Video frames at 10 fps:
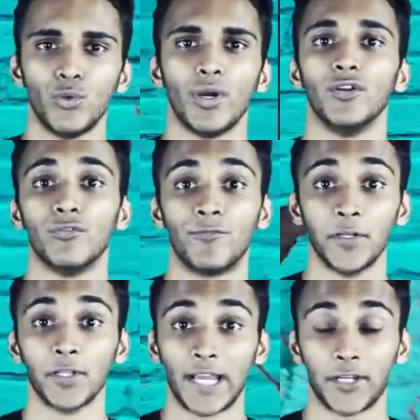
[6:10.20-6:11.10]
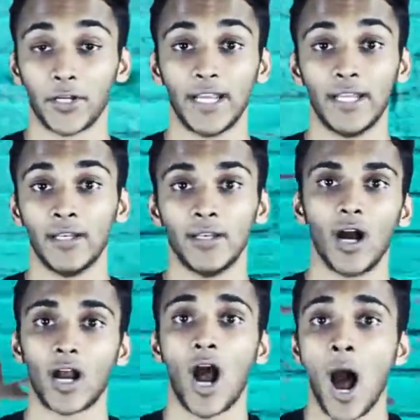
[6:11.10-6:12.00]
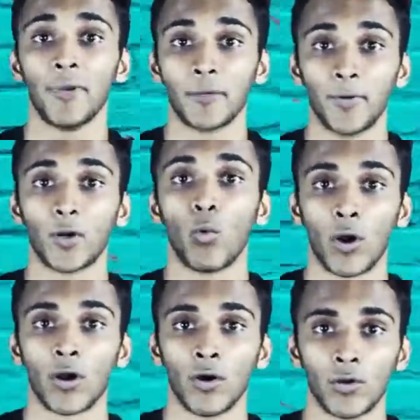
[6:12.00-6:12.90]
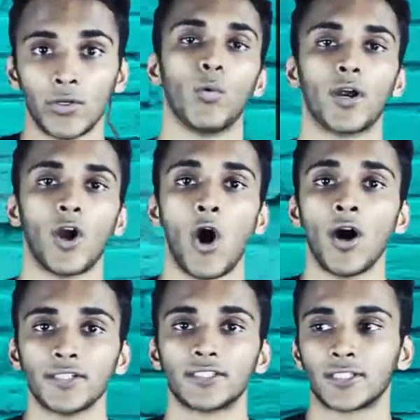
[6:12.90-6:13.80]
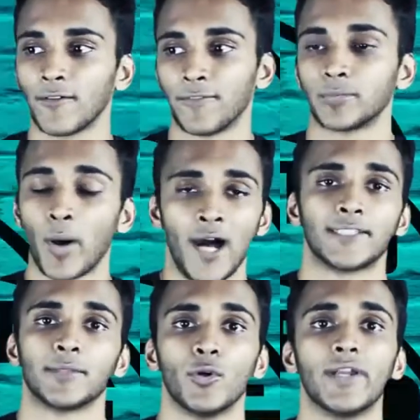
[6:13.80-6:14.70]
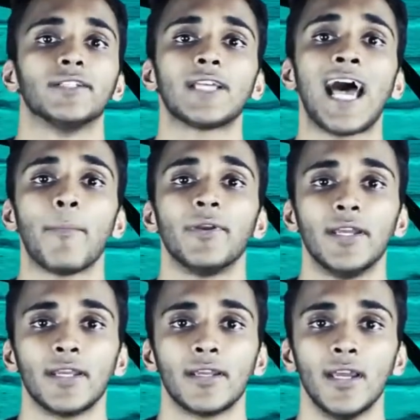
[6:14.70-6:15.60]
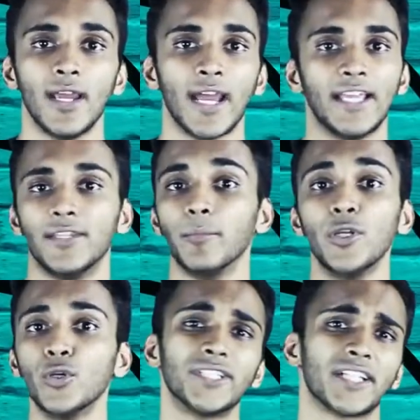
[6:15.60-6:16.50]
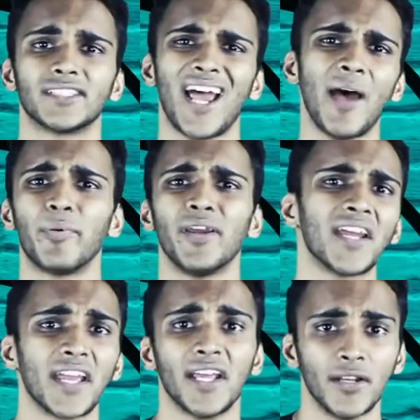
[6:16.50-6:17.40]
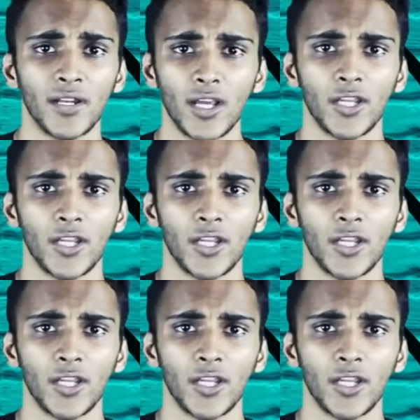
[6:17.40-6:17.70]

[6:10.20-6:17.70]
you and you feel like you're in a comic book world where all this stuff is possible and it's happening, and the music is epic and